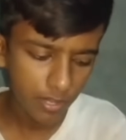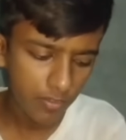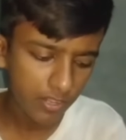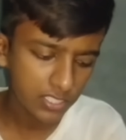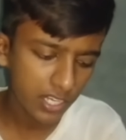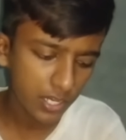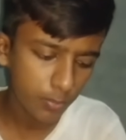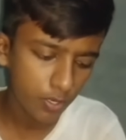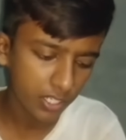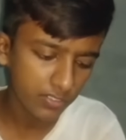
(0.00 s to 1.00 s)
Flower is the
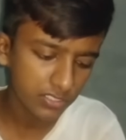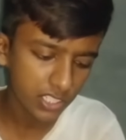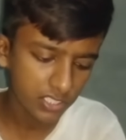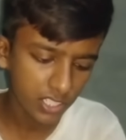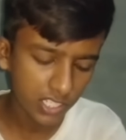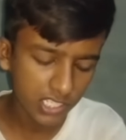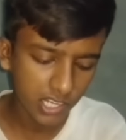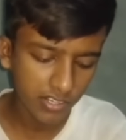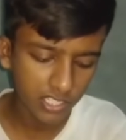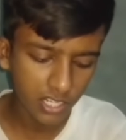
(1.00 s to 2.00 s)
reproductive structure in this
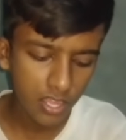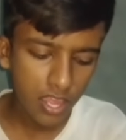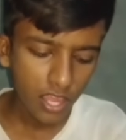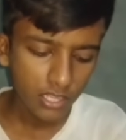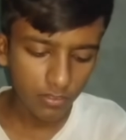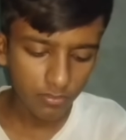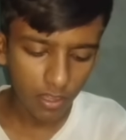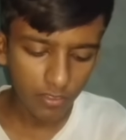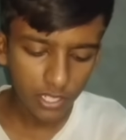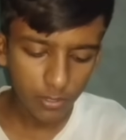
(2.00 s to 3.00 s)
generation. The
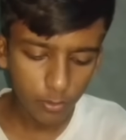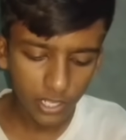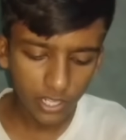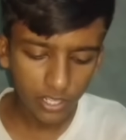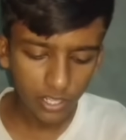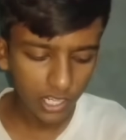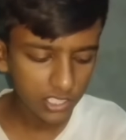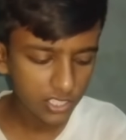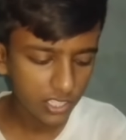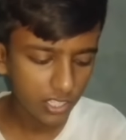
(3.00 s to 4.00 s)
flower components are
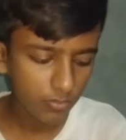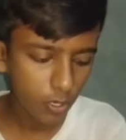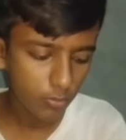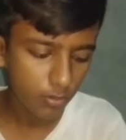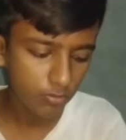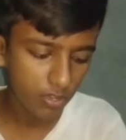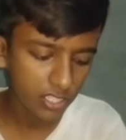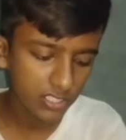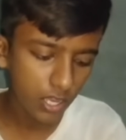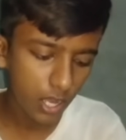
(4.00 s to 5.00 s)
arranged in the form of
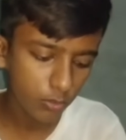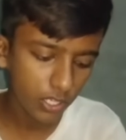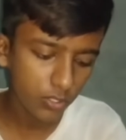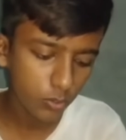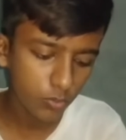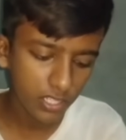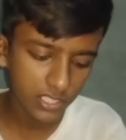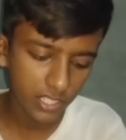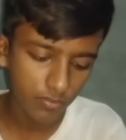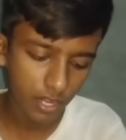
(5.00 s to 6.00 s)
whorls. The outer two
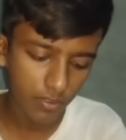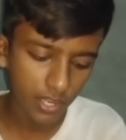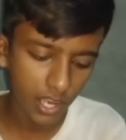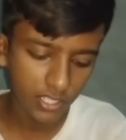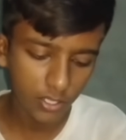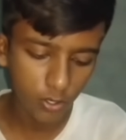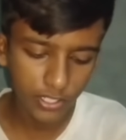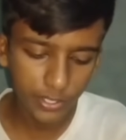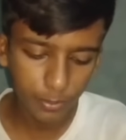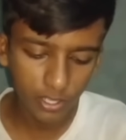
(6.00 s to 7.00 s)
whorls in a flower are the
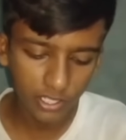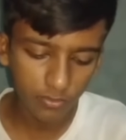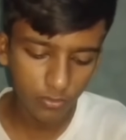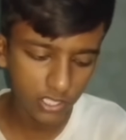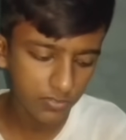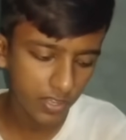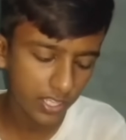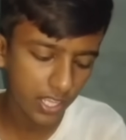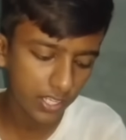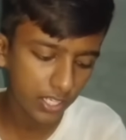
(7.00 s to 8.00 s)
non-reproductive whorls,
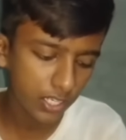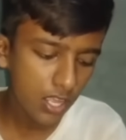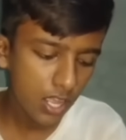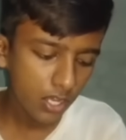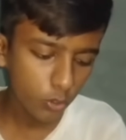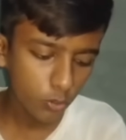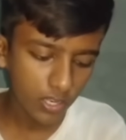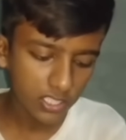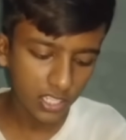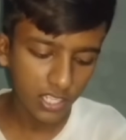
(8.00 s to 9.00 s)
while the inner two
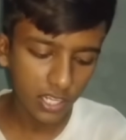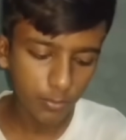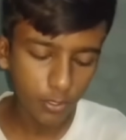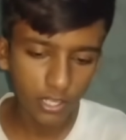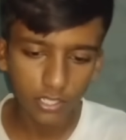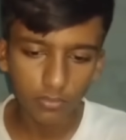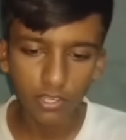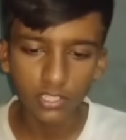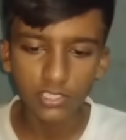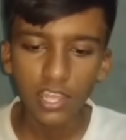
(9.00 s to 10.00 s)
whorls are the reproductive
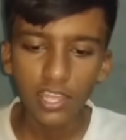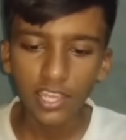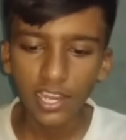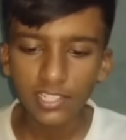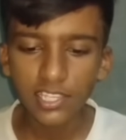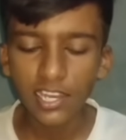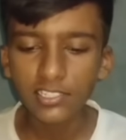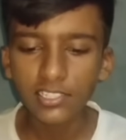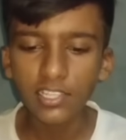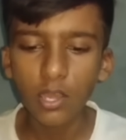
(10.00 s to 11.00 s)
whorls. Calyx.
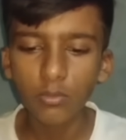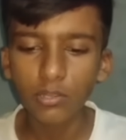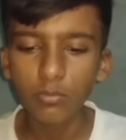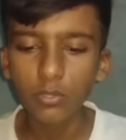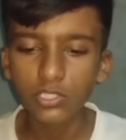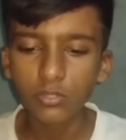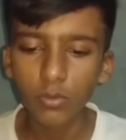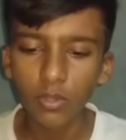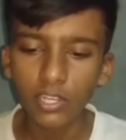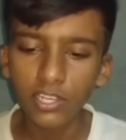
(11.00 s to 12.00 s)
Calyx is the outermost
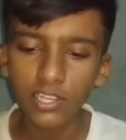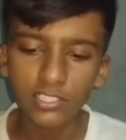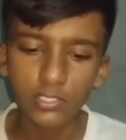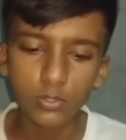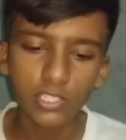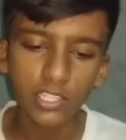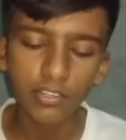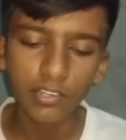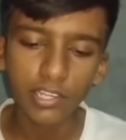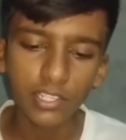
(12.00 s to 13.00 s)
whorl. It is usually
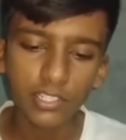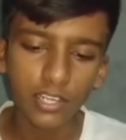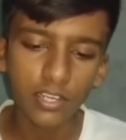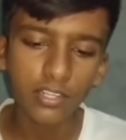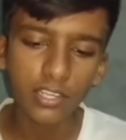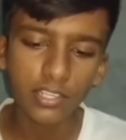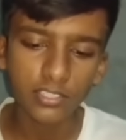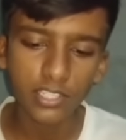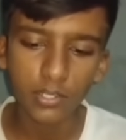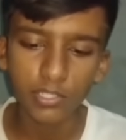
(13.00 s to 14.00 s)
green in color. Its
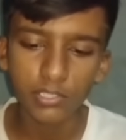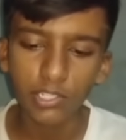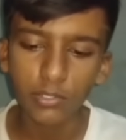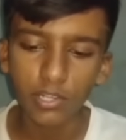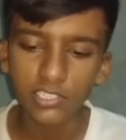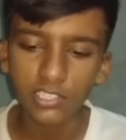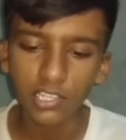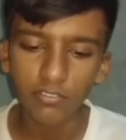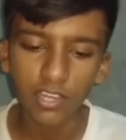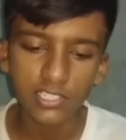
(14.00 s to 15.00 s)
individual units,
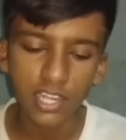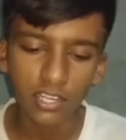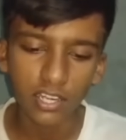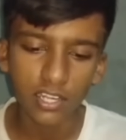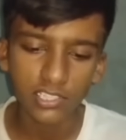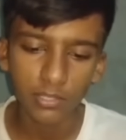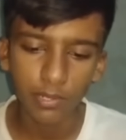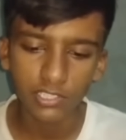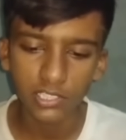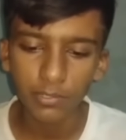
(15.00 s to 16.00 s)
leaflets, are called
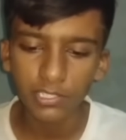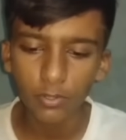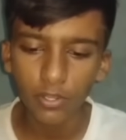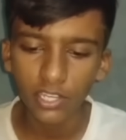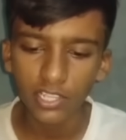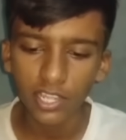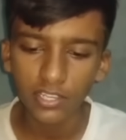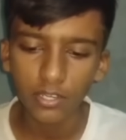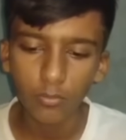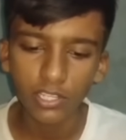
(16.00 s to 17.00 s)
sepals. Sepals protect the
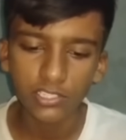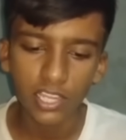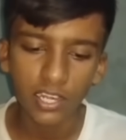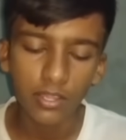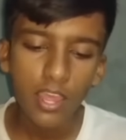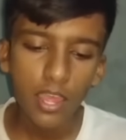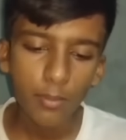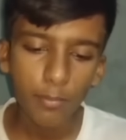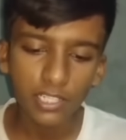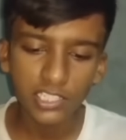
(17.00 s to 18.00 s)
inner whorls at
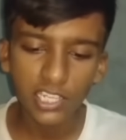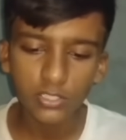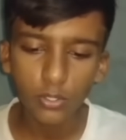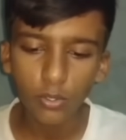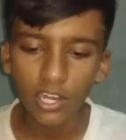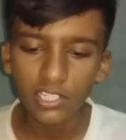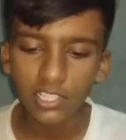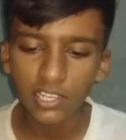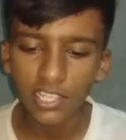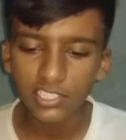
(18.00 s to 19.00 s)
birth stage. Corolla is
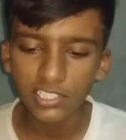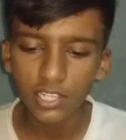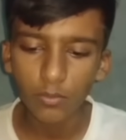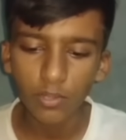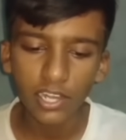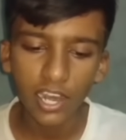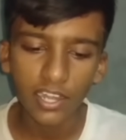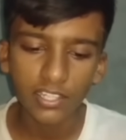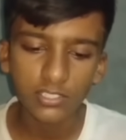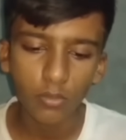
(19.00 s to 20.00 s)
the next inner whorl
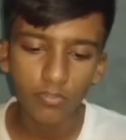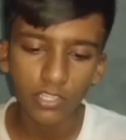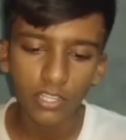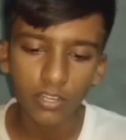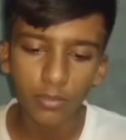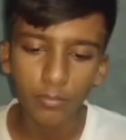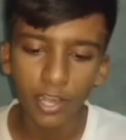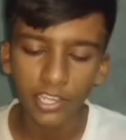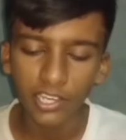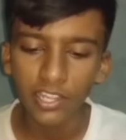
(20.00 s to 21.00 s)
and is often colored
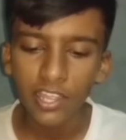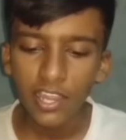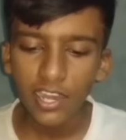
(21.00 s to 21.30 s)
brightly.